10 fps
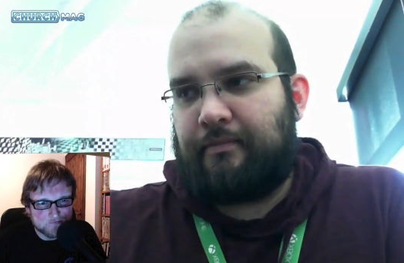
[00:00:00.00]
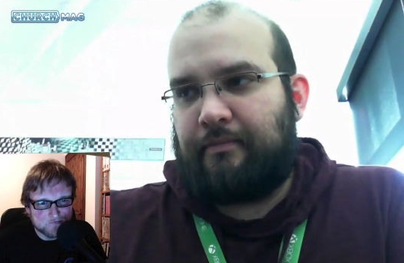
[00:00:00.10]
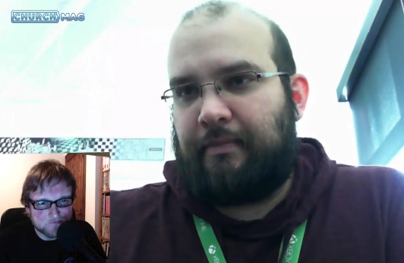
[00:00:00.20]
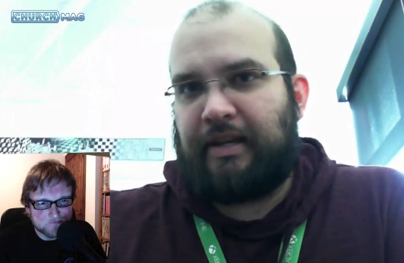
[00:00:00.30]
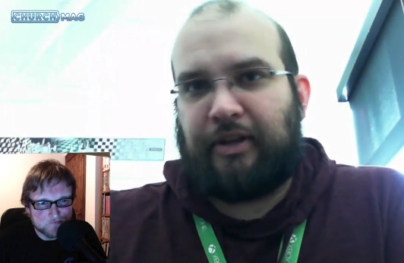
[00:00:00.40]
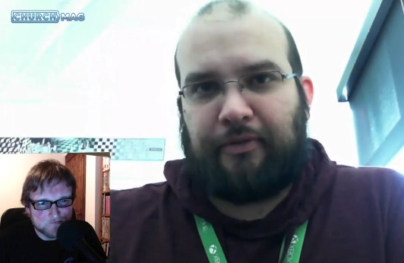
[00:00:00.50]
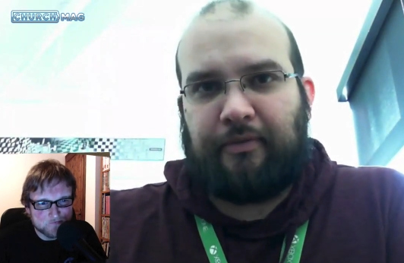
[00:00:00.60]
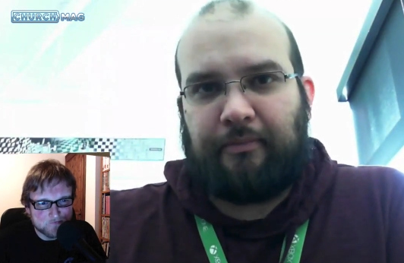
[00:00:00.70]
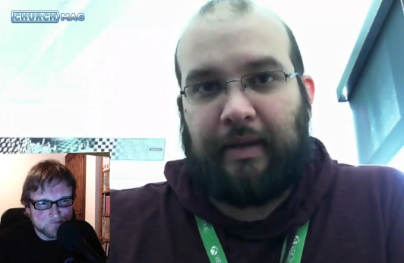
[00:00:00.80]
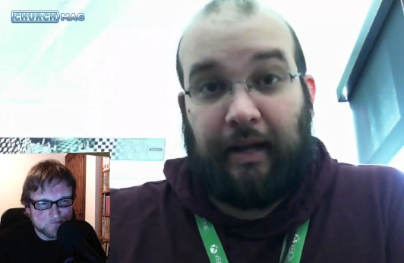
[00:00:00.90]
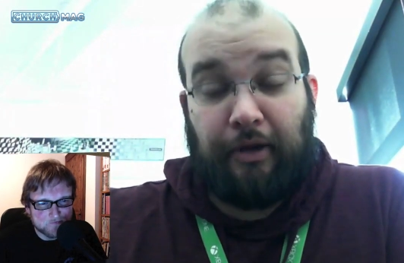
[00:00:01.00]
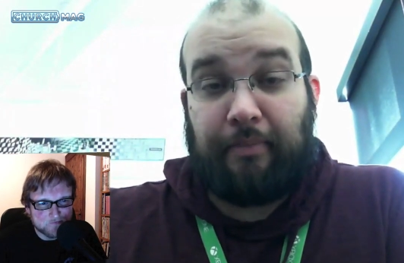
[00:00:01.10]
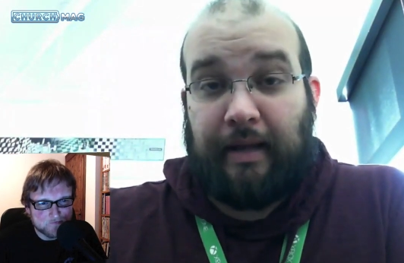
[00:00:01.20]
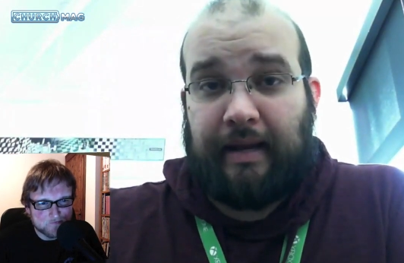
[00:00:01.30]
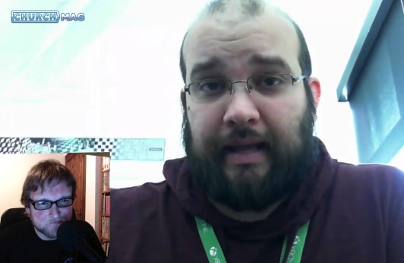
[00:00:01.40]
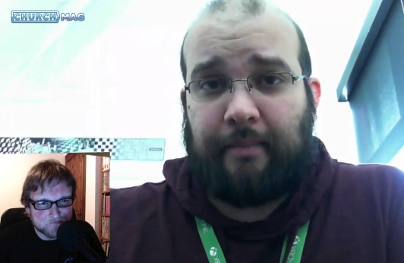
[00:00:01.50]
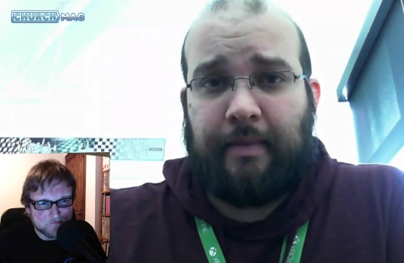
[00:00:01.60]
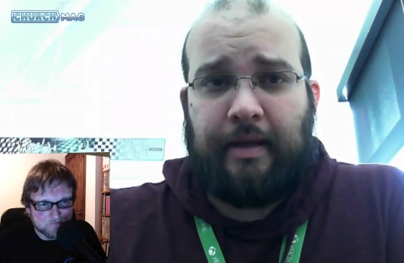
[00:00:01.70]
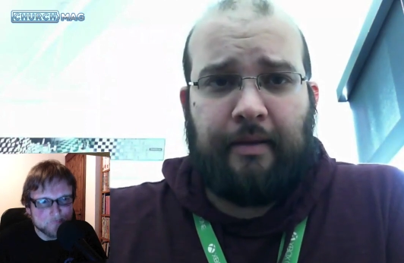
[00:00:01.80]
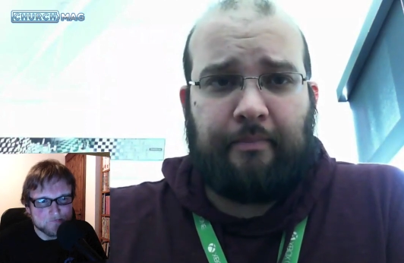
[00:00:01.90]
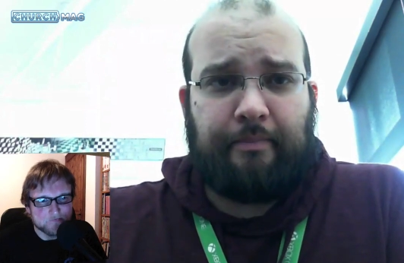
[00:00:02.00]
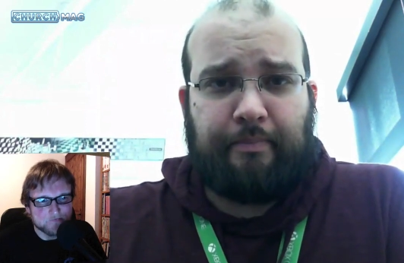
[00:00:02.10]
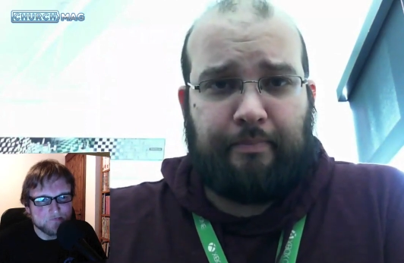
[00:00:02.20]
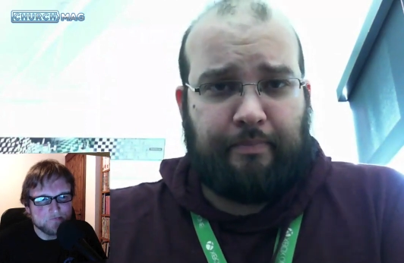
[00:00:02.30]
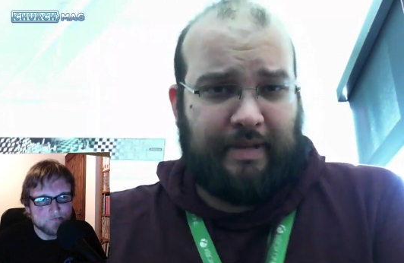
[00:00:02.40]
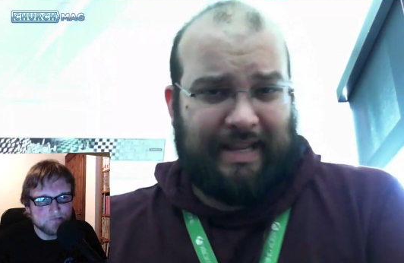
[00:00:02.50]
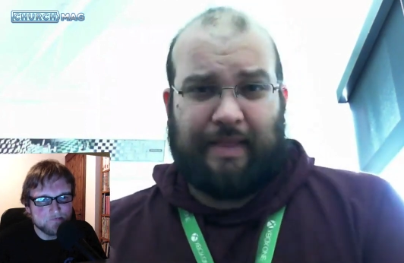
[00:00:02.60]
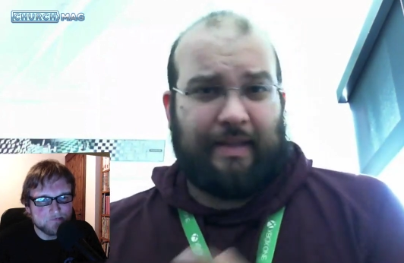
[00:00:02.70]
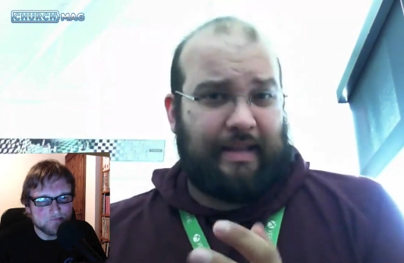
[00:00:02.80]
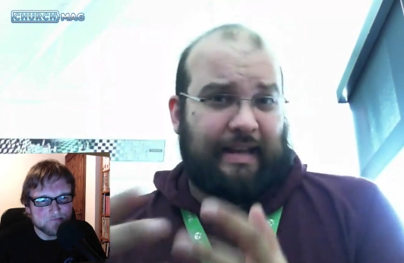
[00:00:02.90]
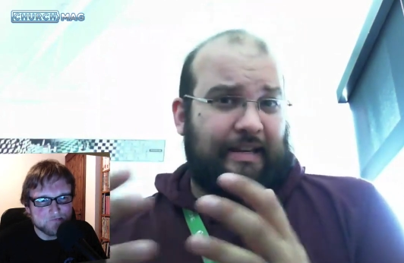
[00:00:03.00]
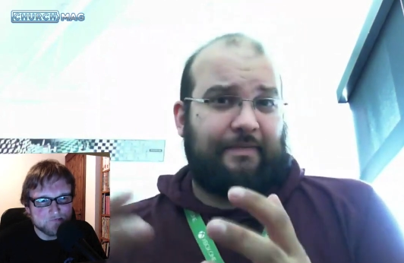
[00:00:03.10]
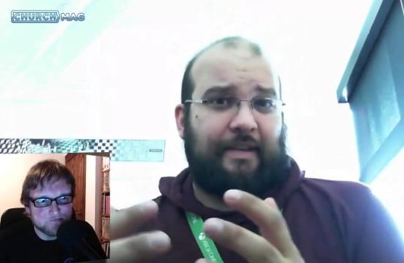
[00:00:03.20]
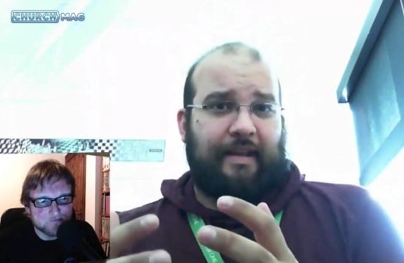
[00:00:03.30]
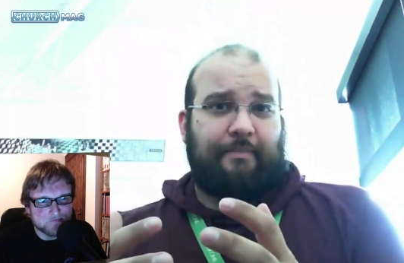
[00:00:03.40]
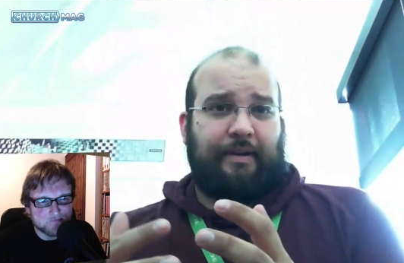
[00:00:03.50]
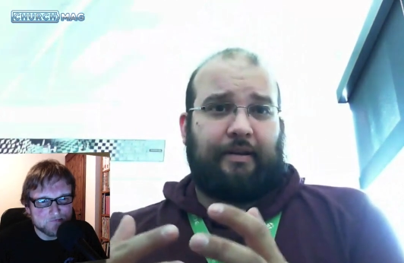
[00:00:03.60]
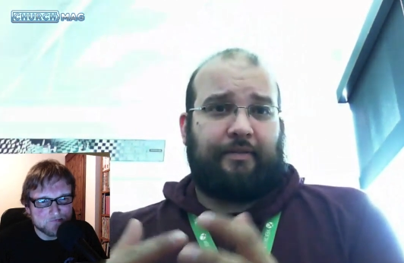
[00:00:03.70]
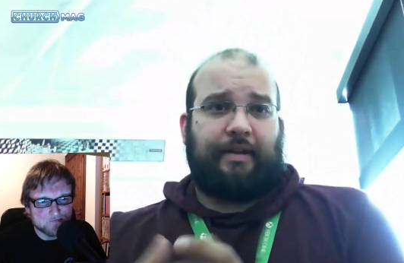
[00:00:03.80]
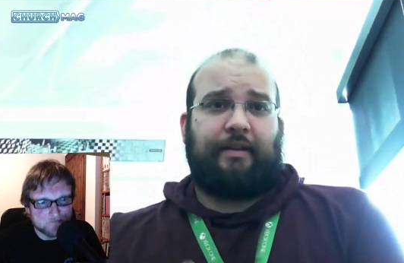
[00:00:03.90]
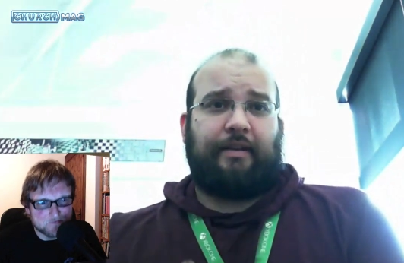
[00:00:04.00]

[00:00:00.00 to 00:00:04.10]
Speaker 1: me just being alone playing a game, but again, the connectivity that it brings, right?